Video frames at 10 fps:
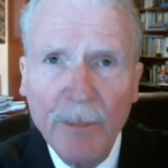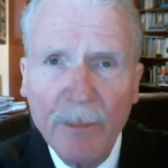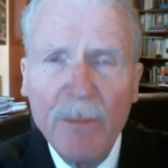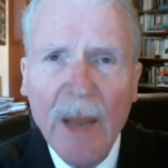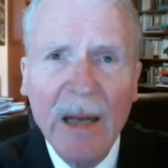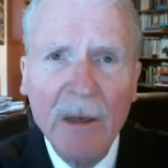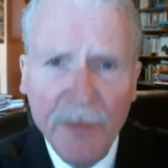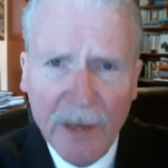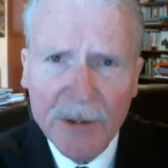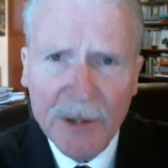
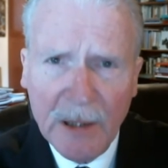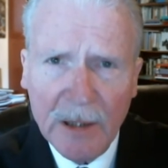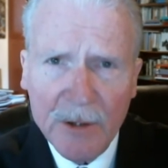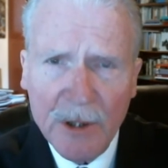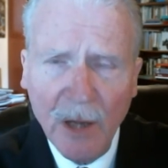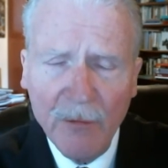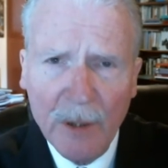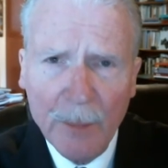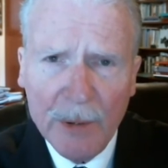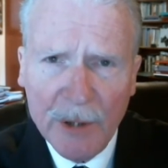manifesting itself
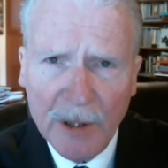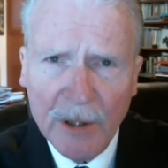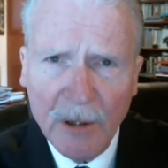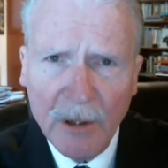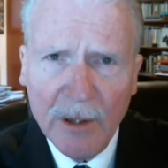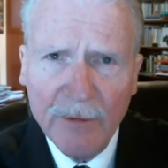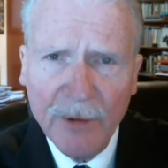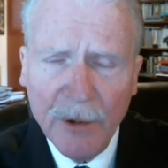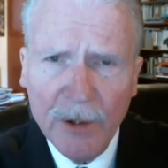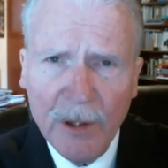in a particularly
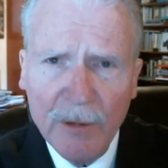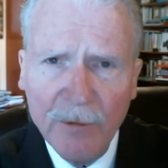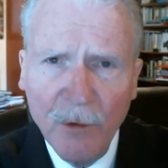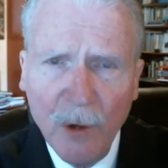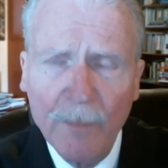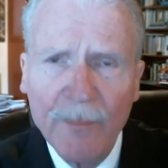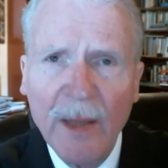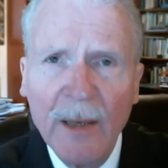virulent form.